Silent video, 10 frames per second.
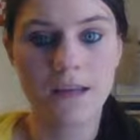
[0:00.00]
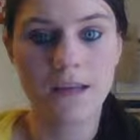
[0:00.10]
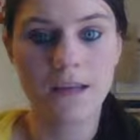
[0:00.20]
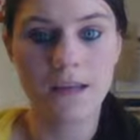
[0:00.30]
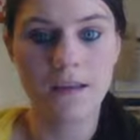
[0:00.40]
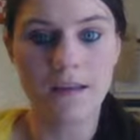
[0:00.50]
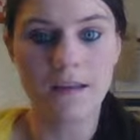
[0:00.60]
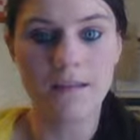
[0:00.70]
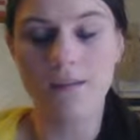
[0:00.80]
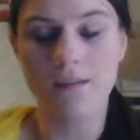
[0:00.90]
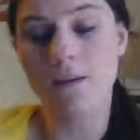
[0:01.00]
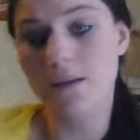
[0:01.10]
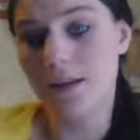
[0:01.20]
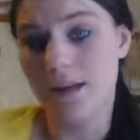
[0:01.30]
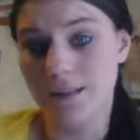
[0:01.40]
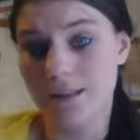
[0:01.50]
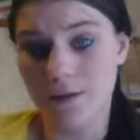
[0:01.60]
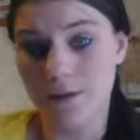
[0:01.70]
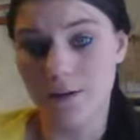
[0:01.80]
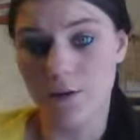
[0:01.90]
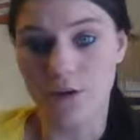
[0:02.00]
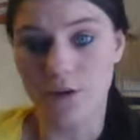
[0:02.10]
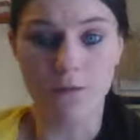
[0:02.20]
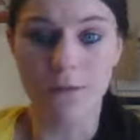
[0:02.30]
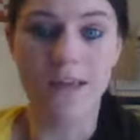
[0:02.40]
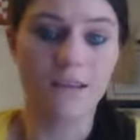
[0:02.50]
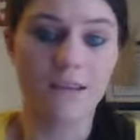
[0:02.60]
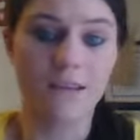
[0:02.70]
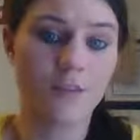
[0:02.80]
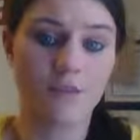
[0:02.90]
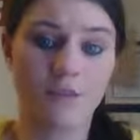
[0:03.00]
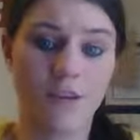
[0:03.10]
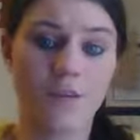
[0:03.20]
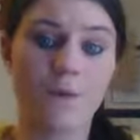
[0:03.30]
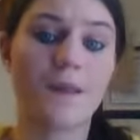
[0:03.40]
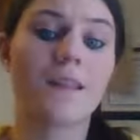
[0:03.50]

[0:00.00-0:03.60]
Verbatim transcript: And not that it hasn't been hard on me through